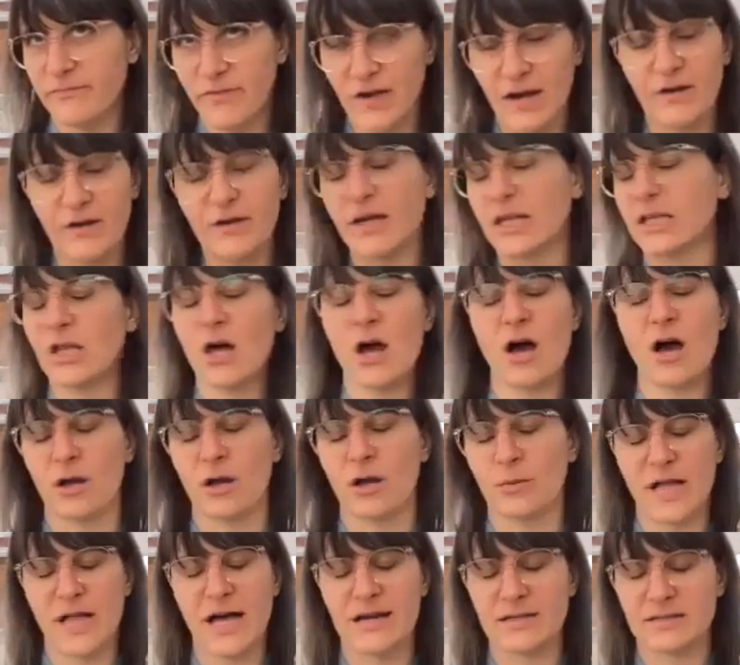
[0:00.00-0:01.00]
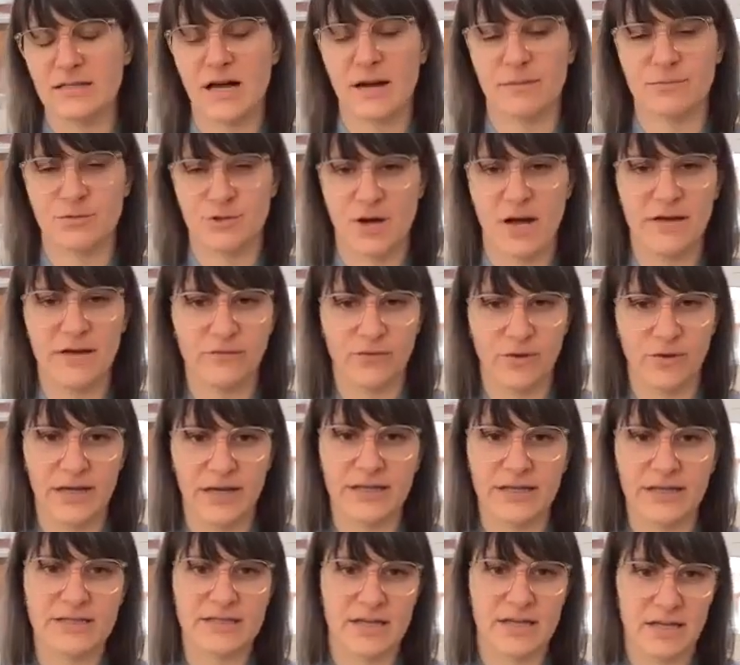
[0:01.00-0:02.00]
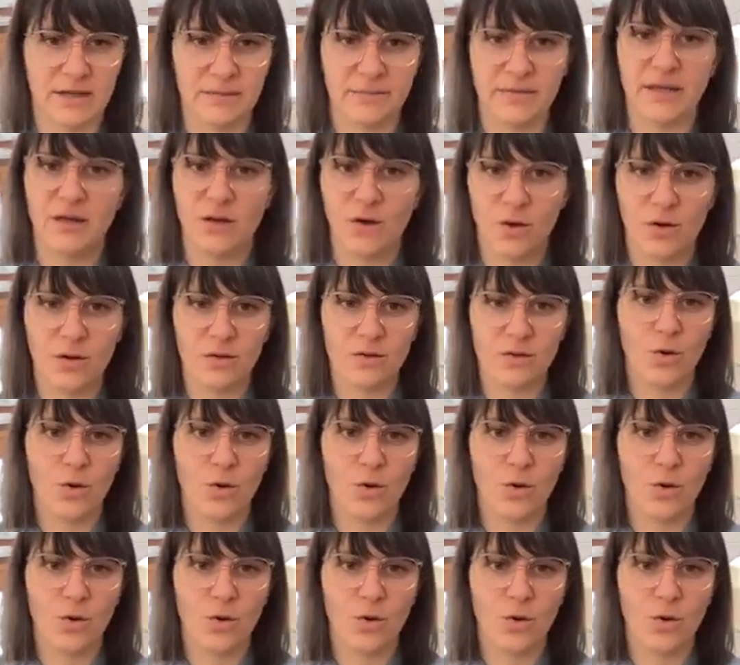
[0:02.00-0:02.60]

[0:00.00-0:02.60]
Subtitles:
very long blacktop driveway is going to be